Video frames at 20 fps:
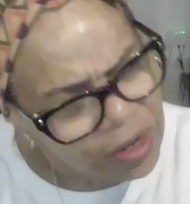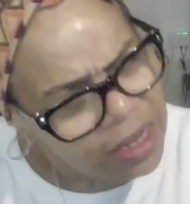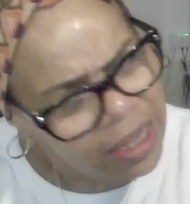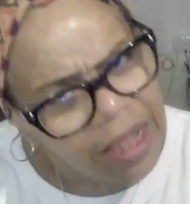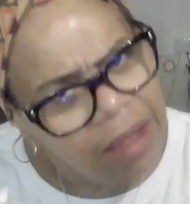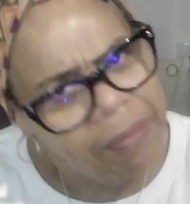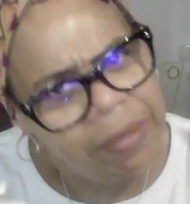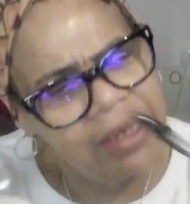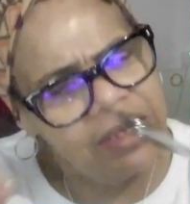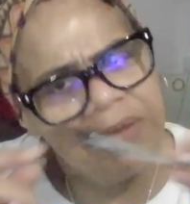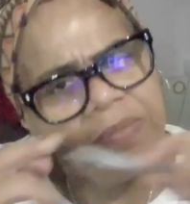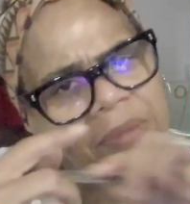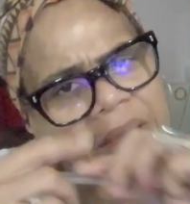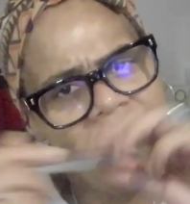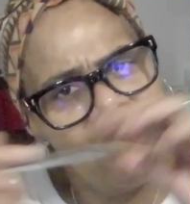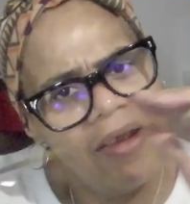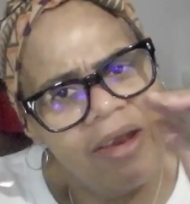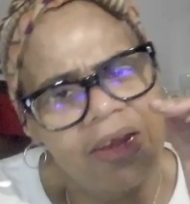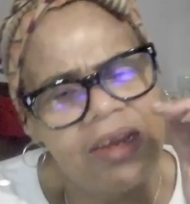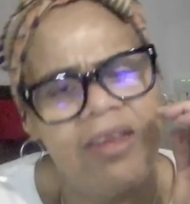coming to
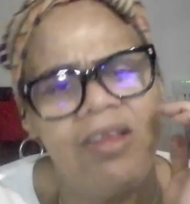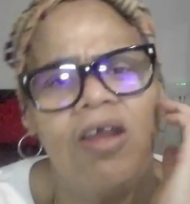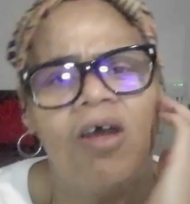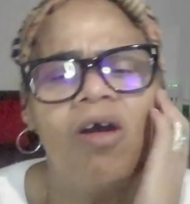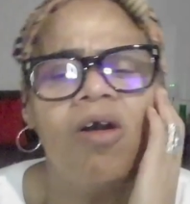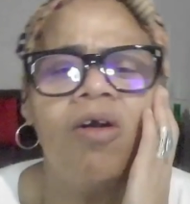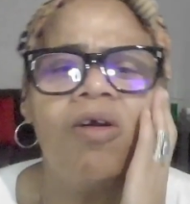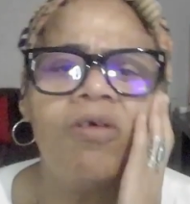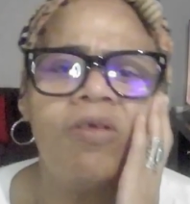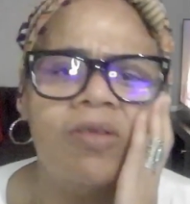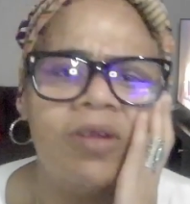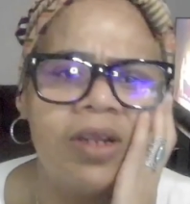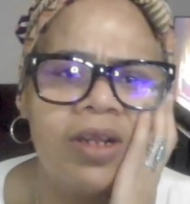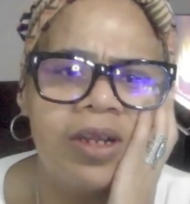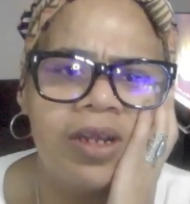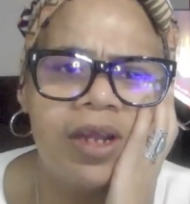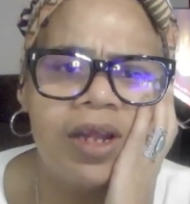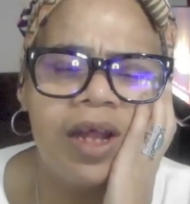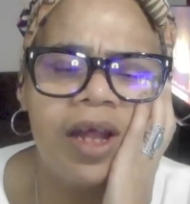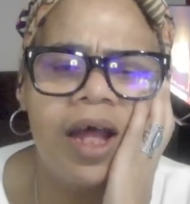Merida, y'all.
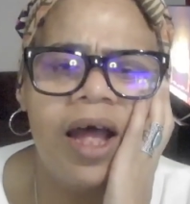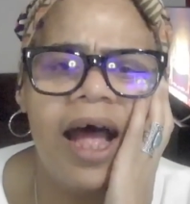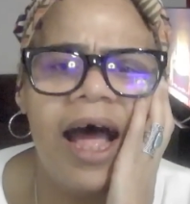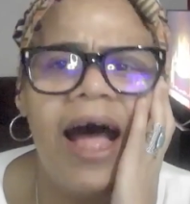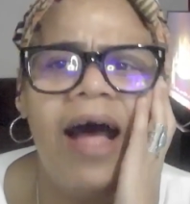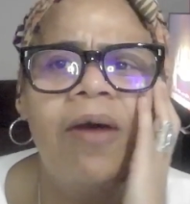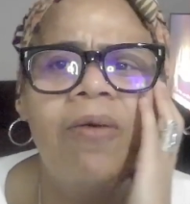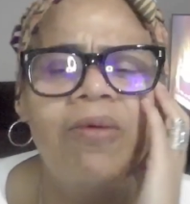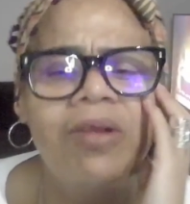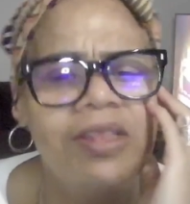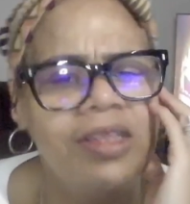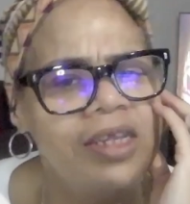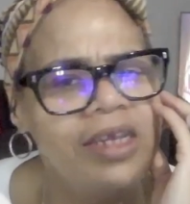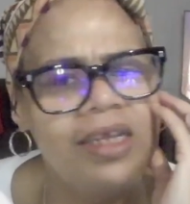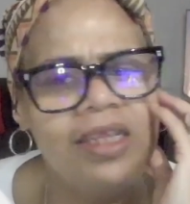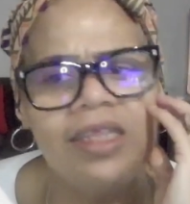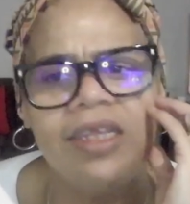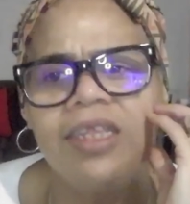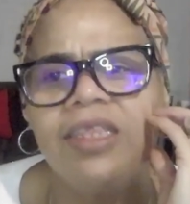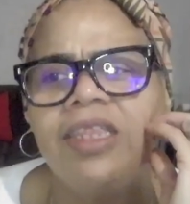I would
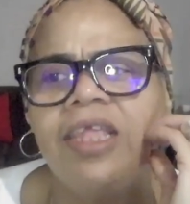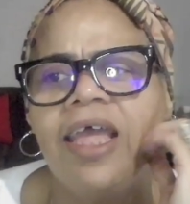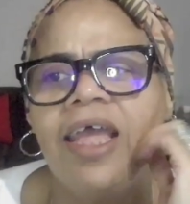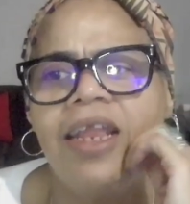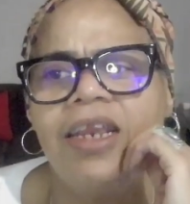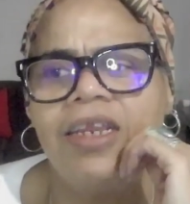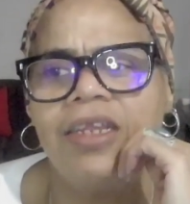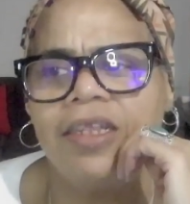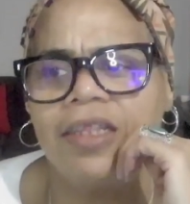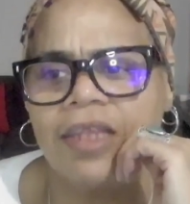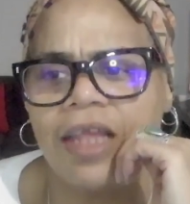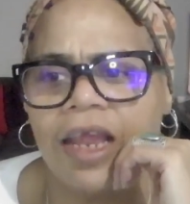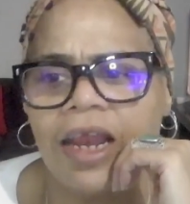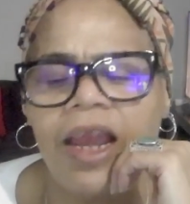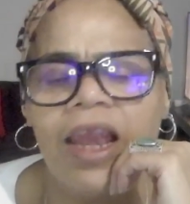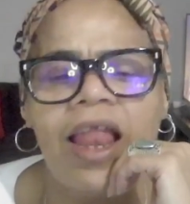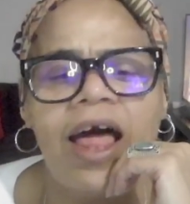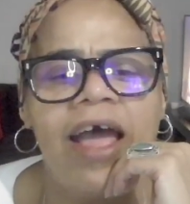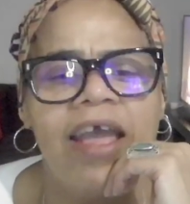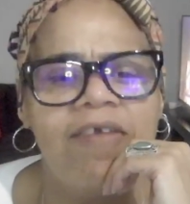think that is a
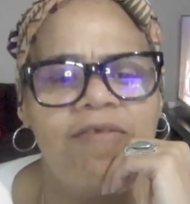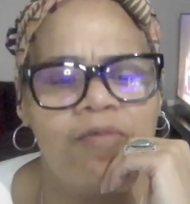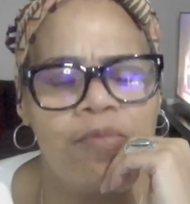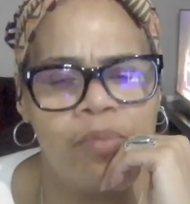life